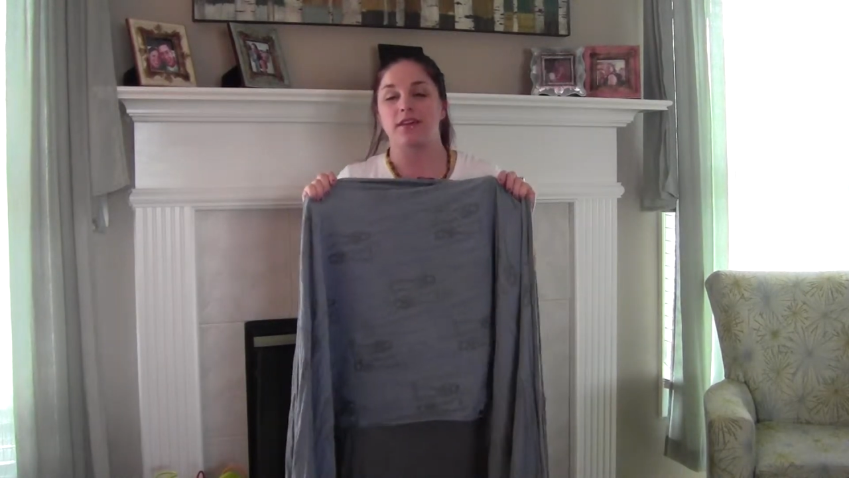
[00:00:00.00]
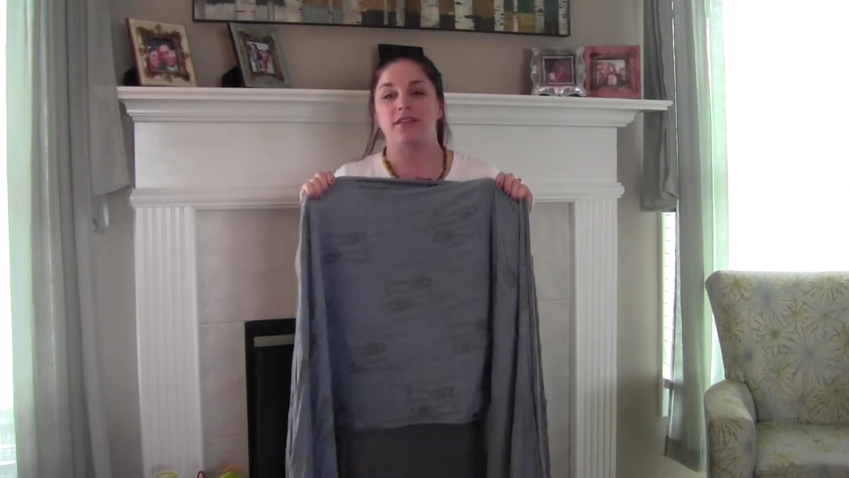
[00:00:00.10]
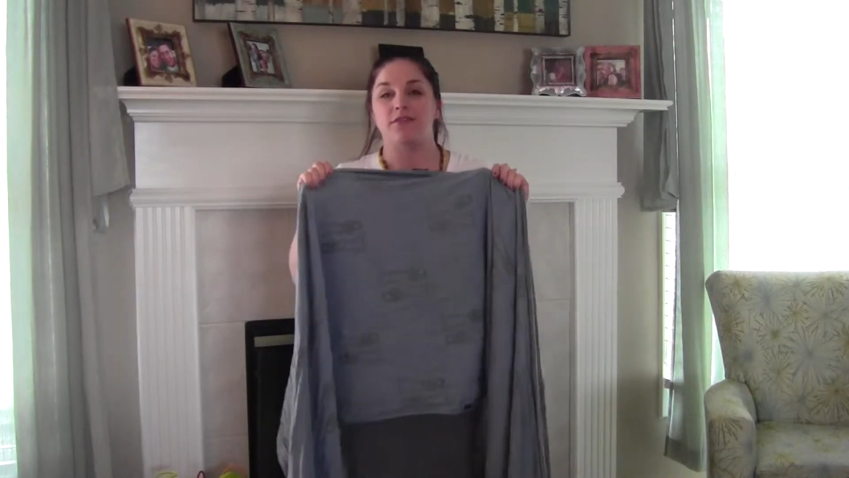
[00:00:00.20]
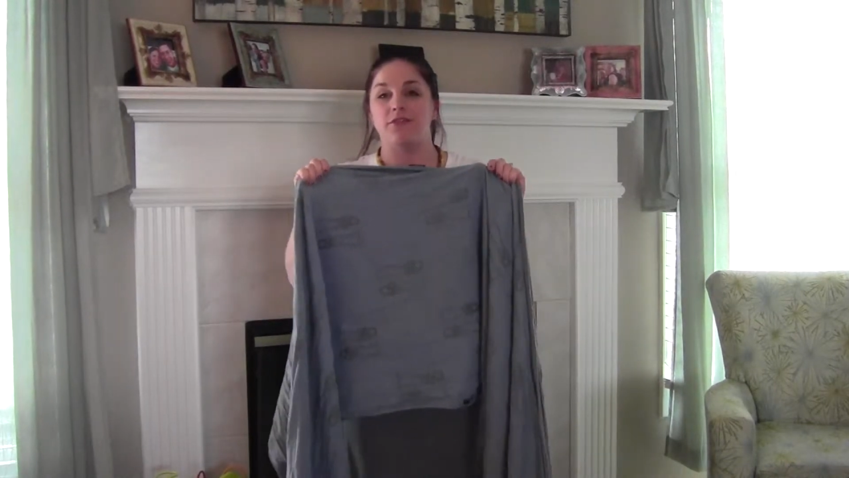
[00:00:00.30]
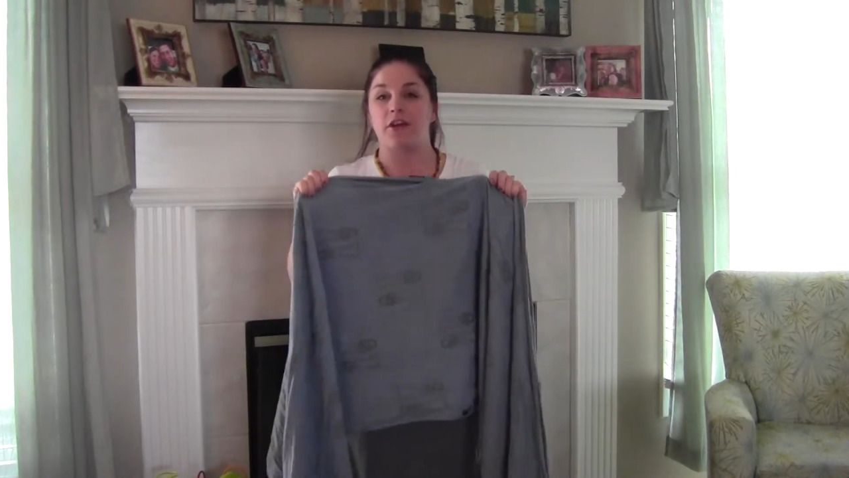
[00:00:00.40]
It's
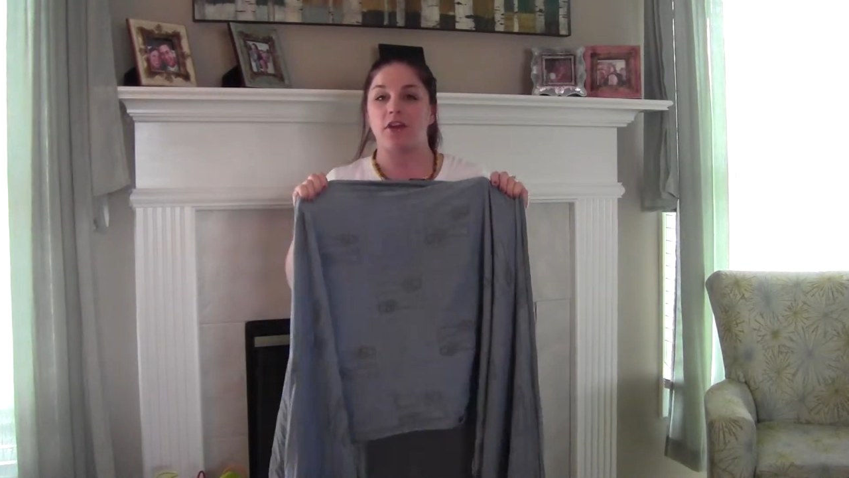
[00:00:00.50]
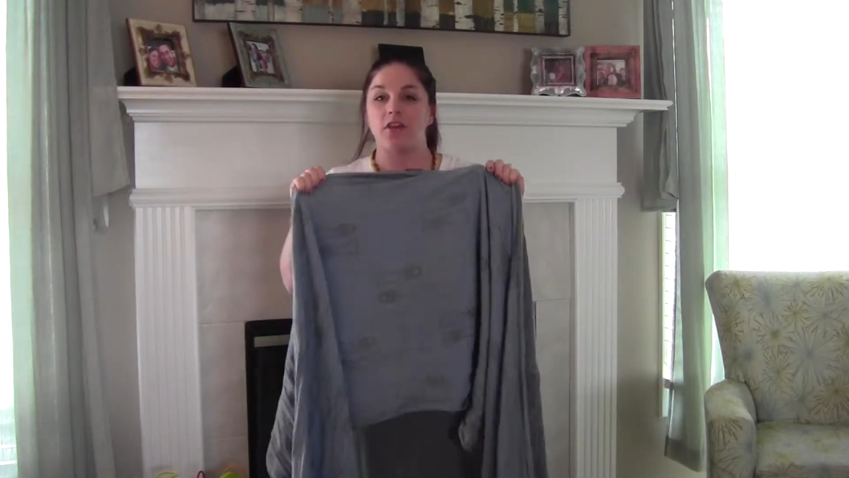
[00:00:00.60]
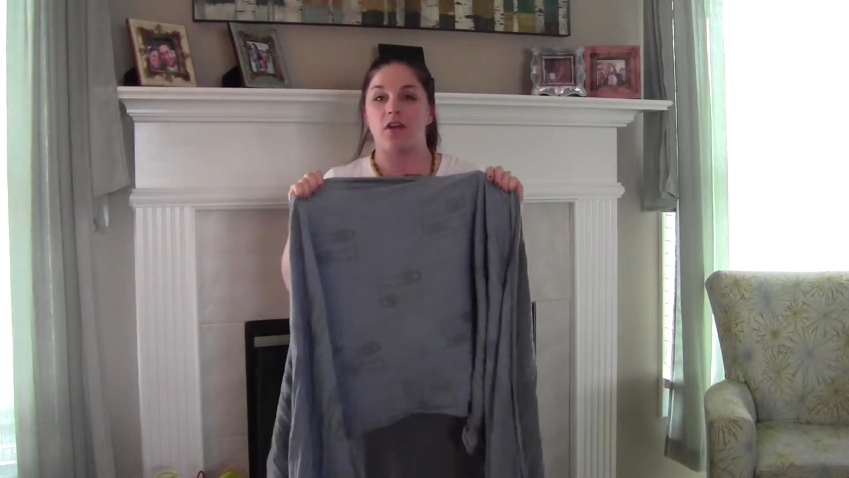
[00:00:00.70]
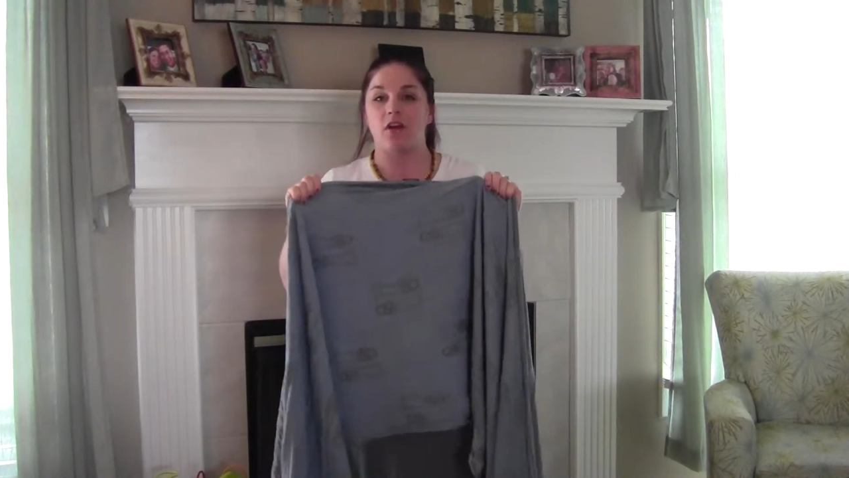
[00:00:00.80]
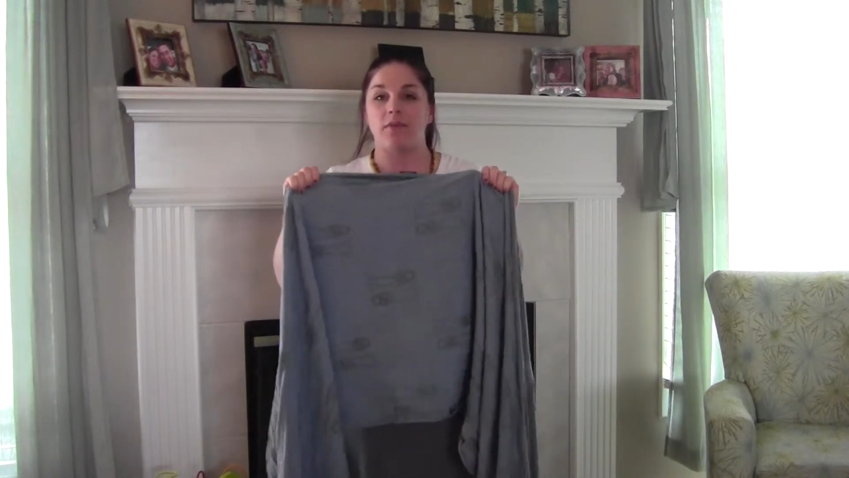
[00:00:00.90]
a very
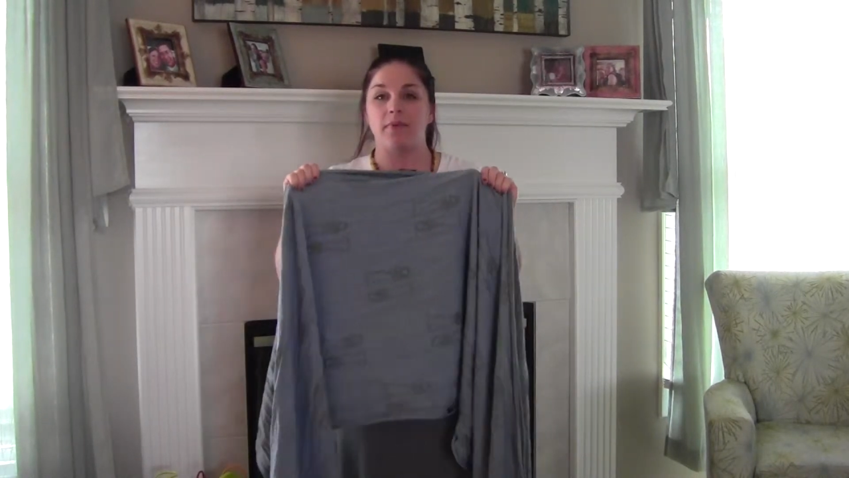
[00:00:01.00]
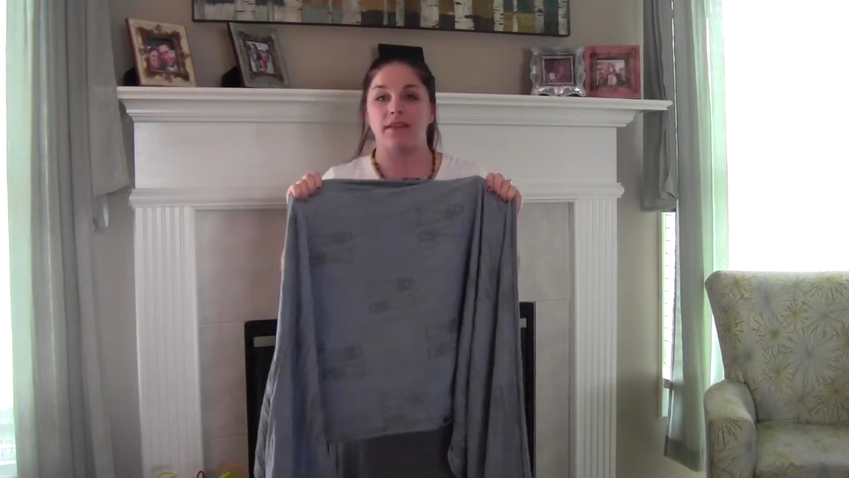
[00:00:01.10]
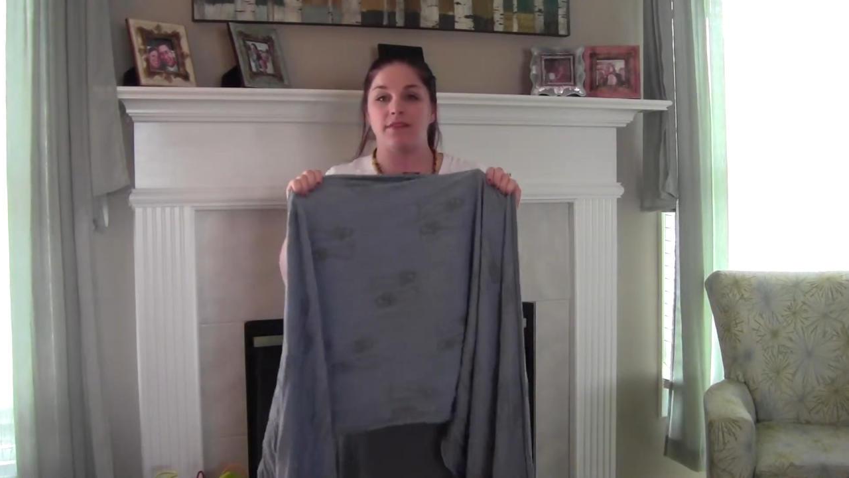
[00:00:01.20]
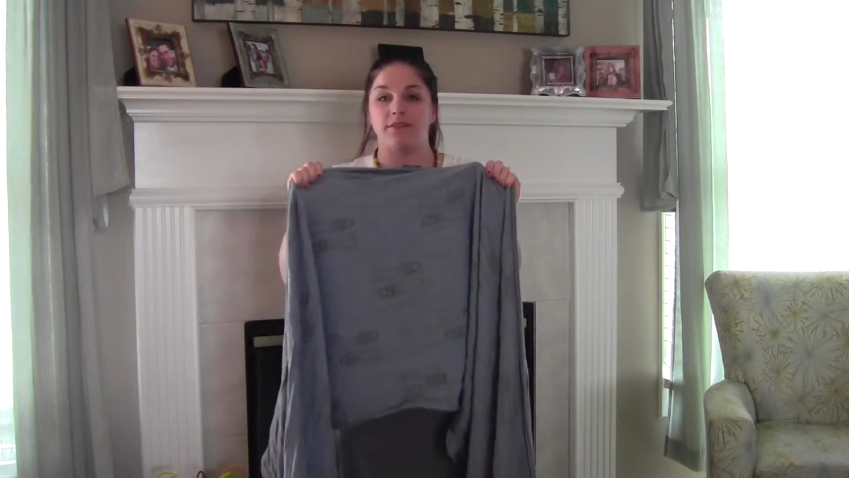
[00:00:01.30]
long piece of